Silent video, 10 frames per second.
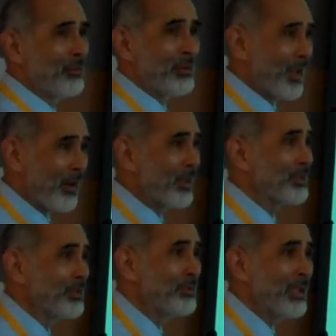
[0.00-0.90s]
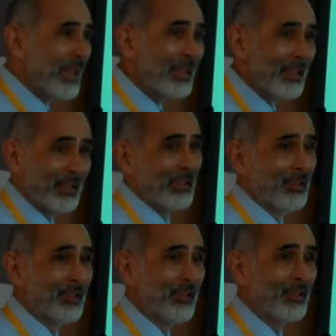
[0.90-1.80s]
without us doing
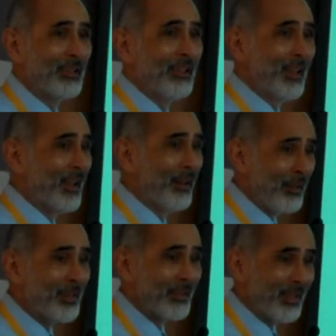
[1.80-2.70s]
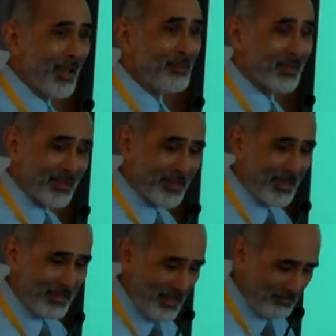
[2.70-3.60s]
anything other than having the
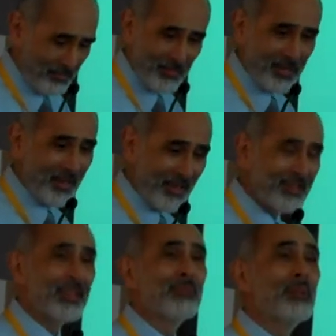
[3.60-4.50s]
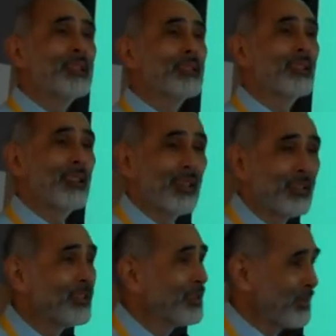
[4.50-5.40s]
site up. It is an amazing thing.
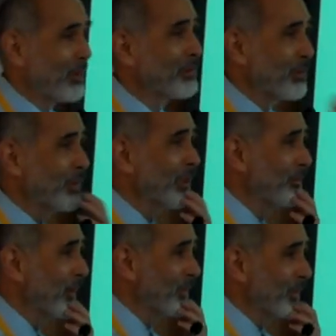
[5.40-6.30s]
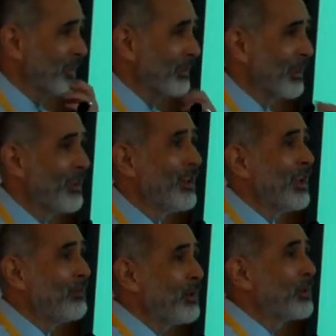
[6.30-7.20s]
And this is what I was talking about yesterday.
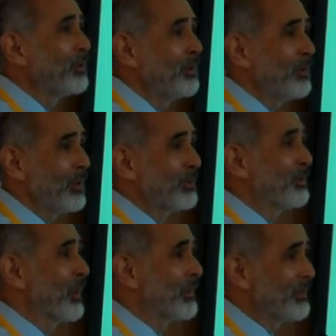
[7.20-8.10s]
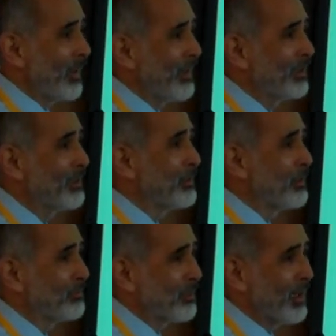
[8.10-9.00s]
If we could do this with anxiety,
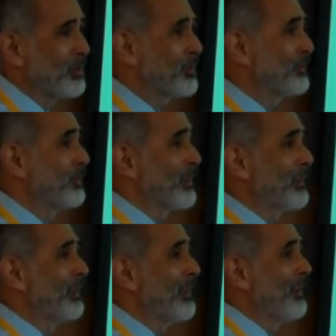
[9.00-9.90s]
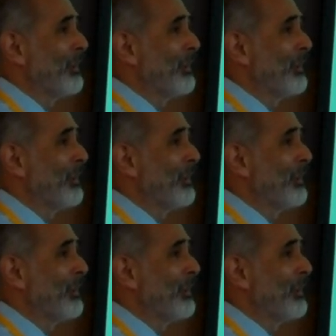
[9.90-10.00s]
with depression, with